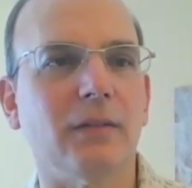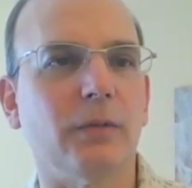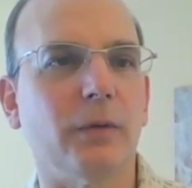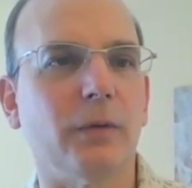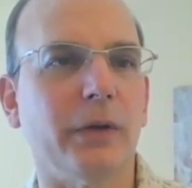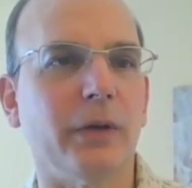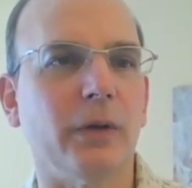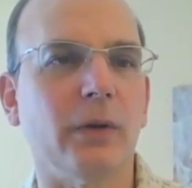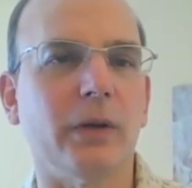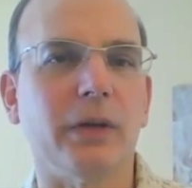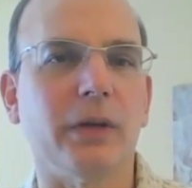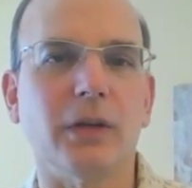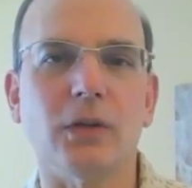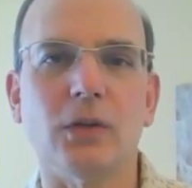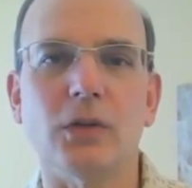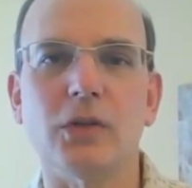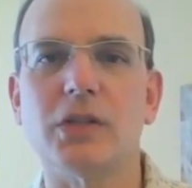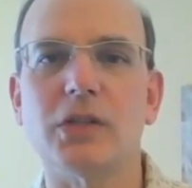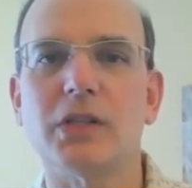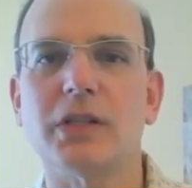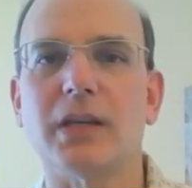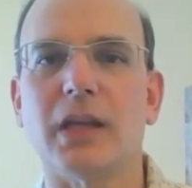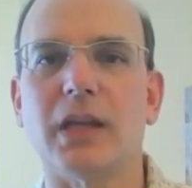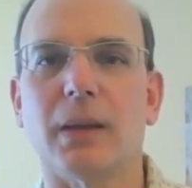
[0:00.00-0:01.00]
Were you a
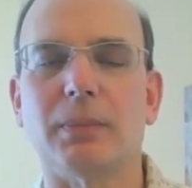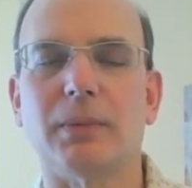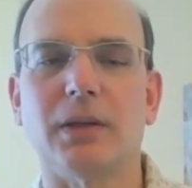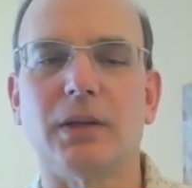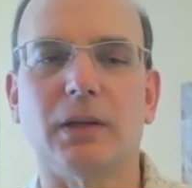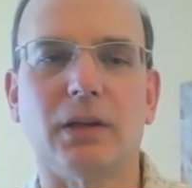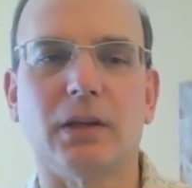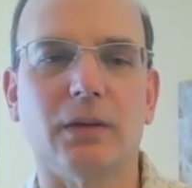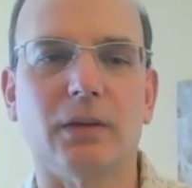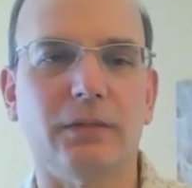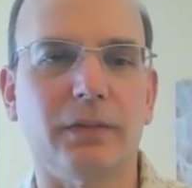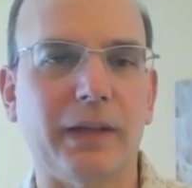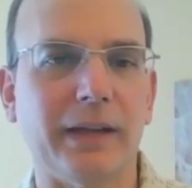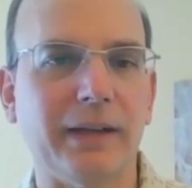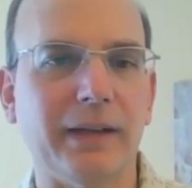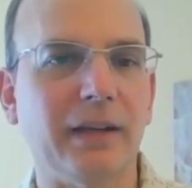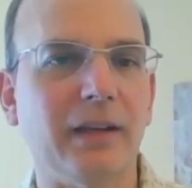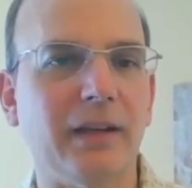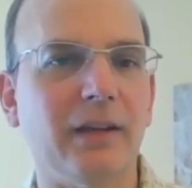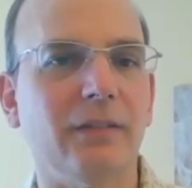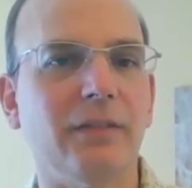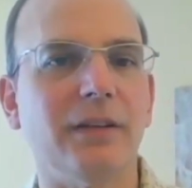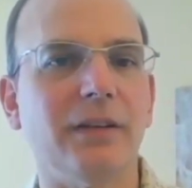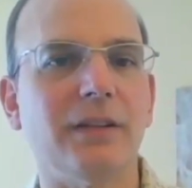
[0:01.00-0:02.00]
huge hmm. skeptic mm-hmm. of any
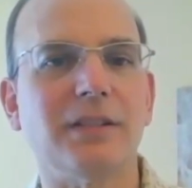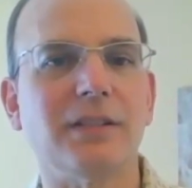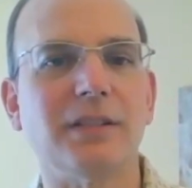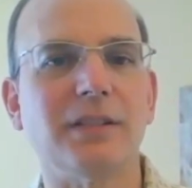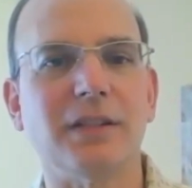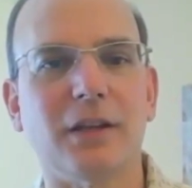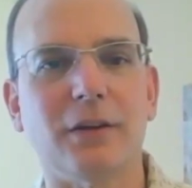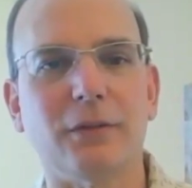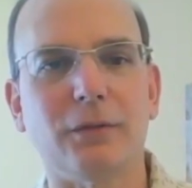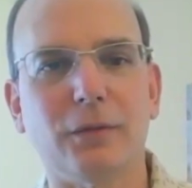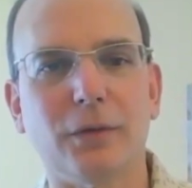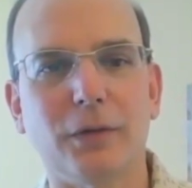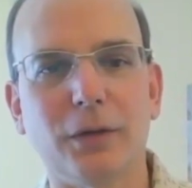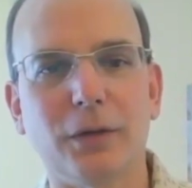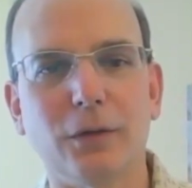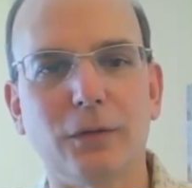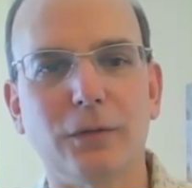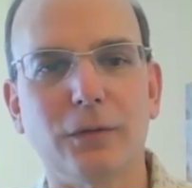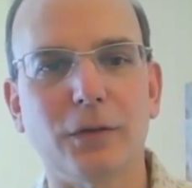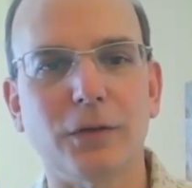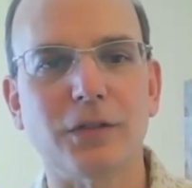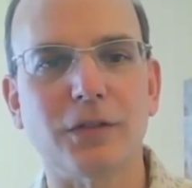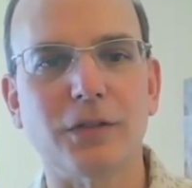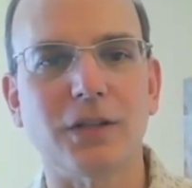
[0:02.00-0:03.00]
of this stuff when you
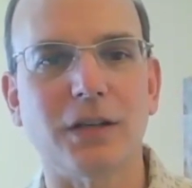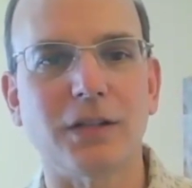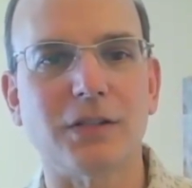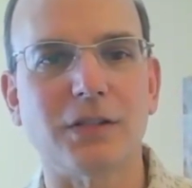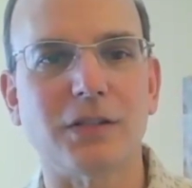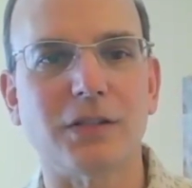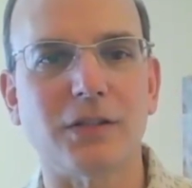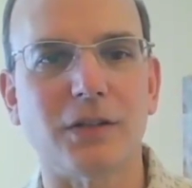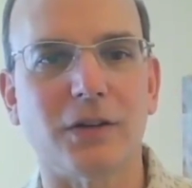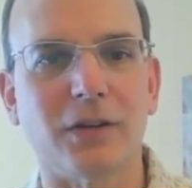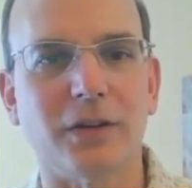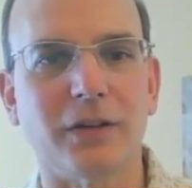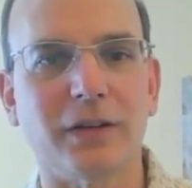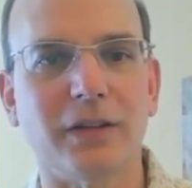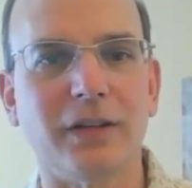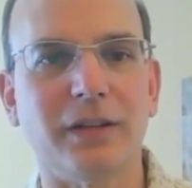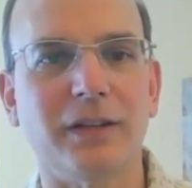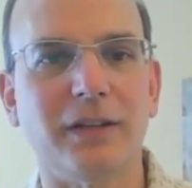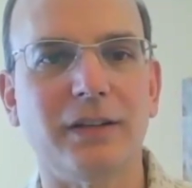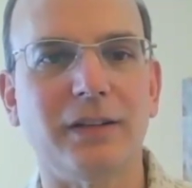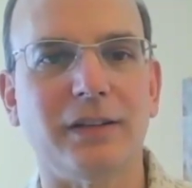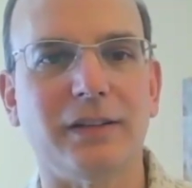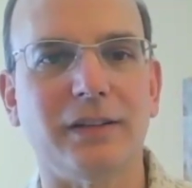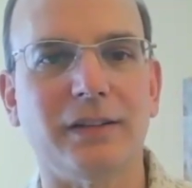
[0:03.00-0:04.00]
first got started
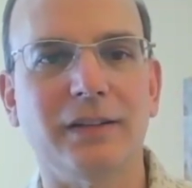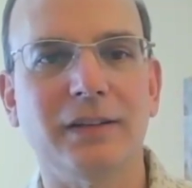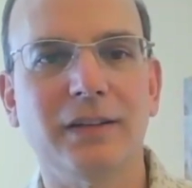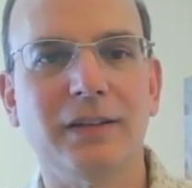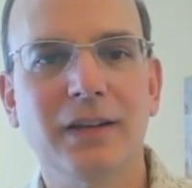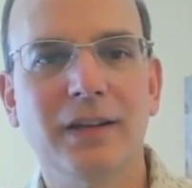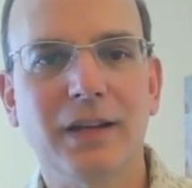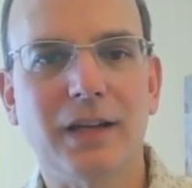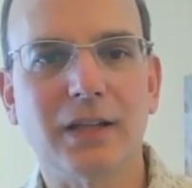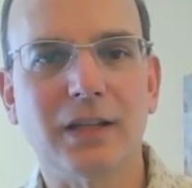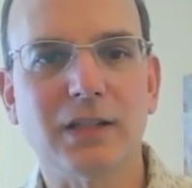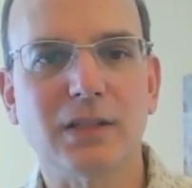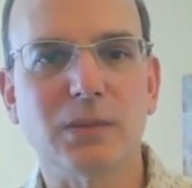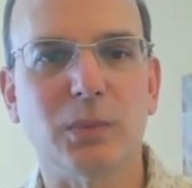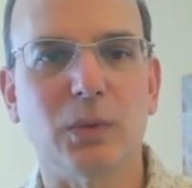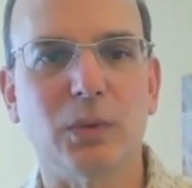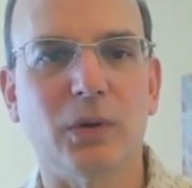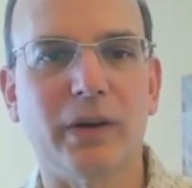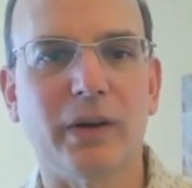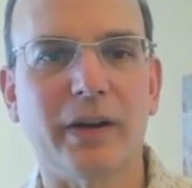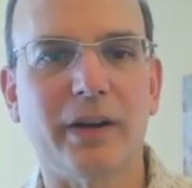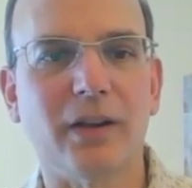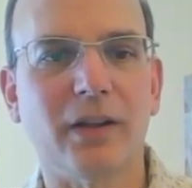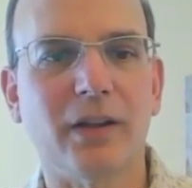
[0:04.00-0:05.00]
mm-hmm. and
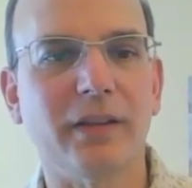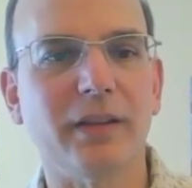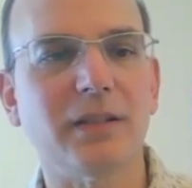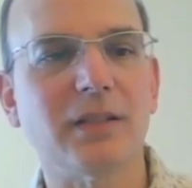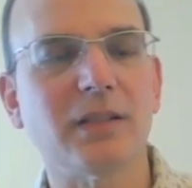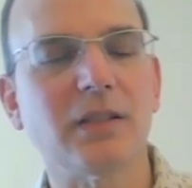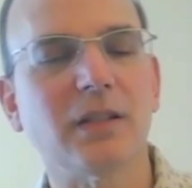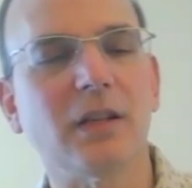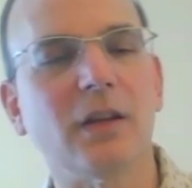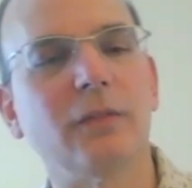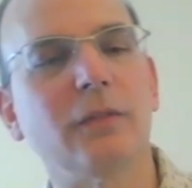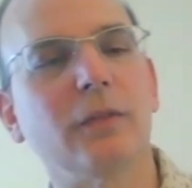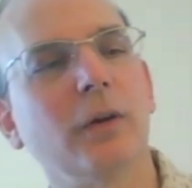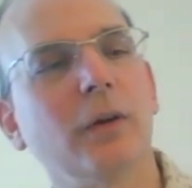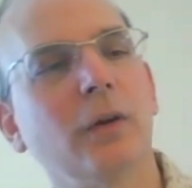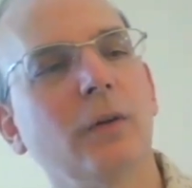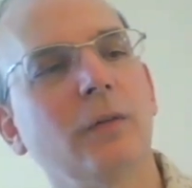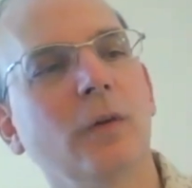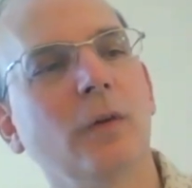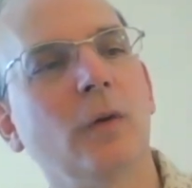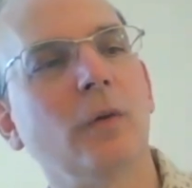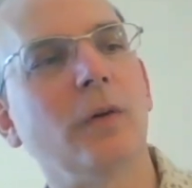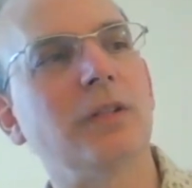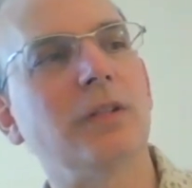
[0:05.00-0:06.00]
exploring all this stuff, or
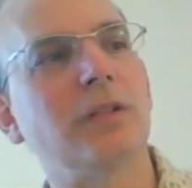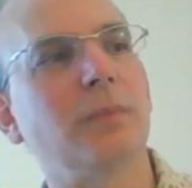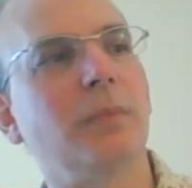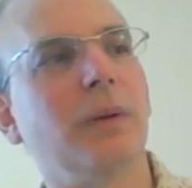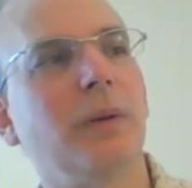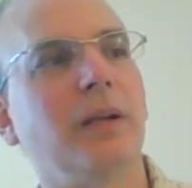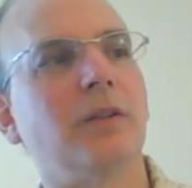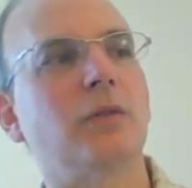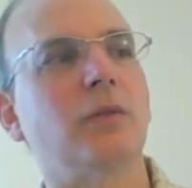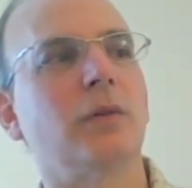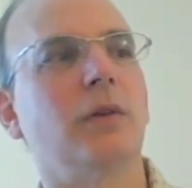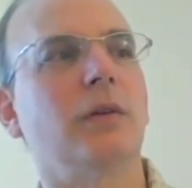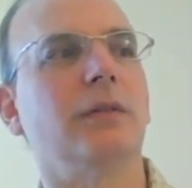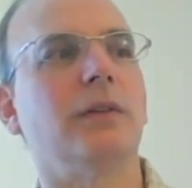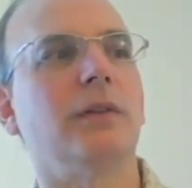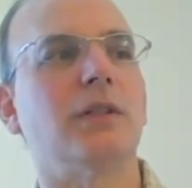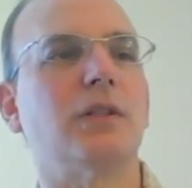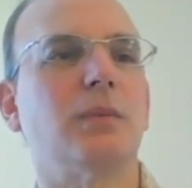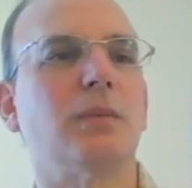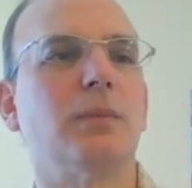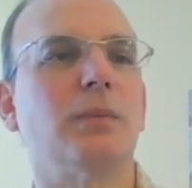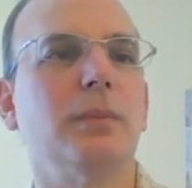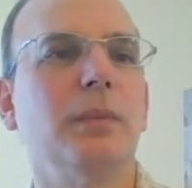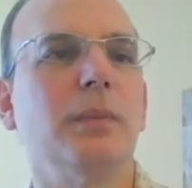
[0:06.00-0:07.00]
you've always been sort of a
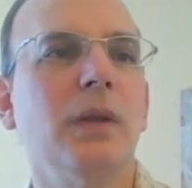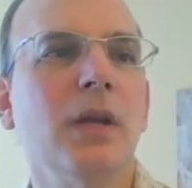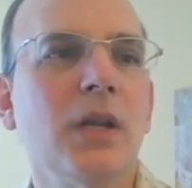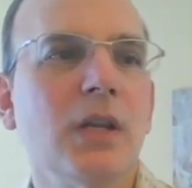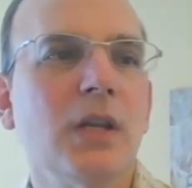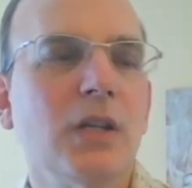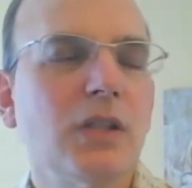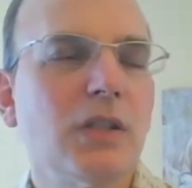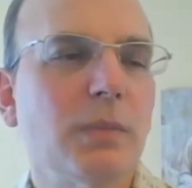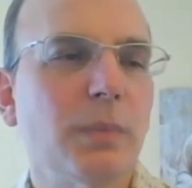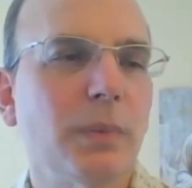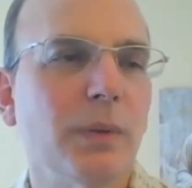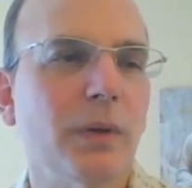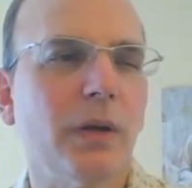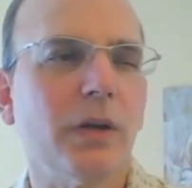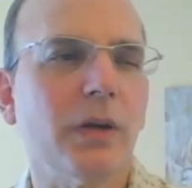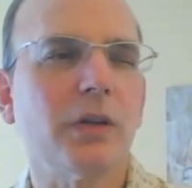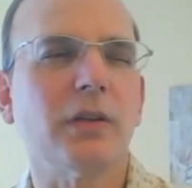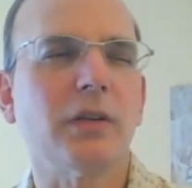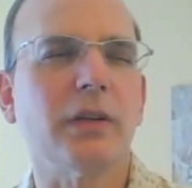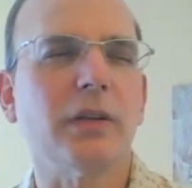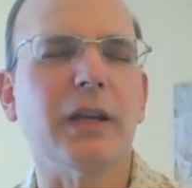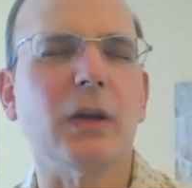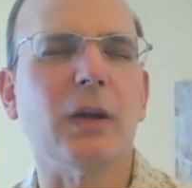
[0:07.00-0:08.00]

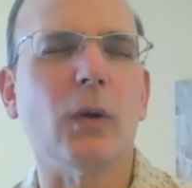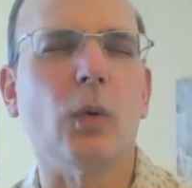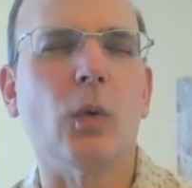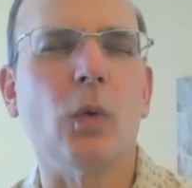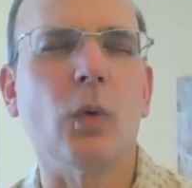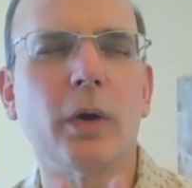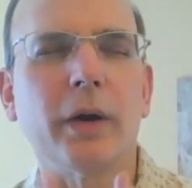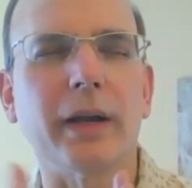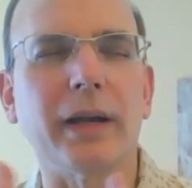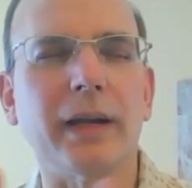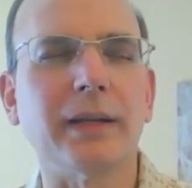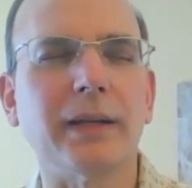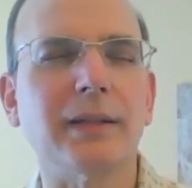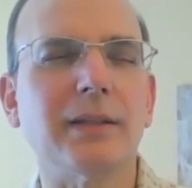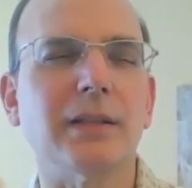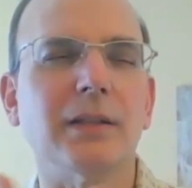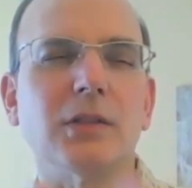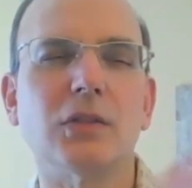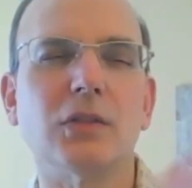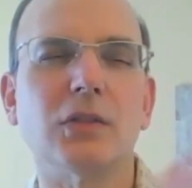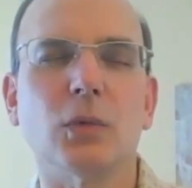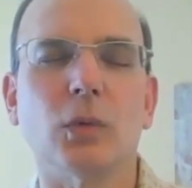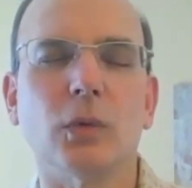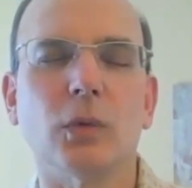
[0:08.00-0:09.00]
spiritually
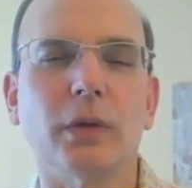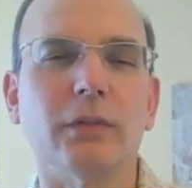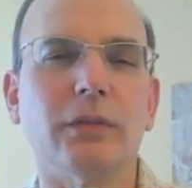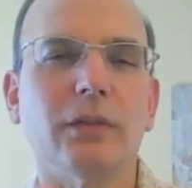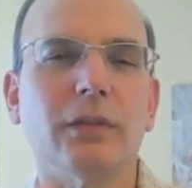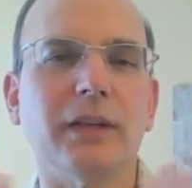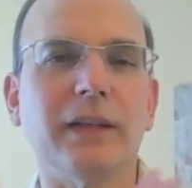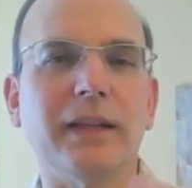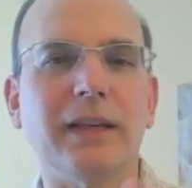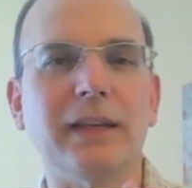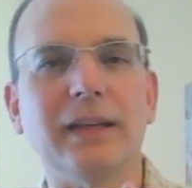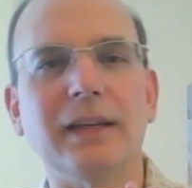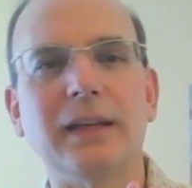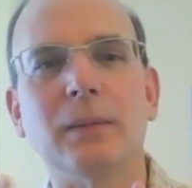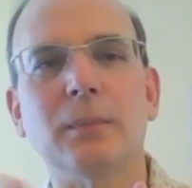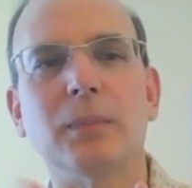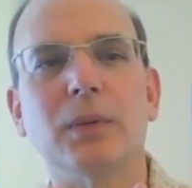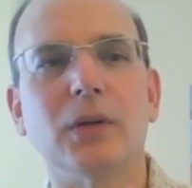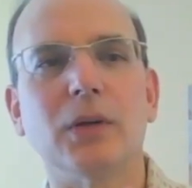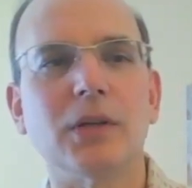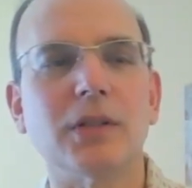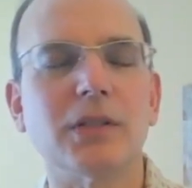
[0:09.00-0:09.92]
oriented, sort of leaning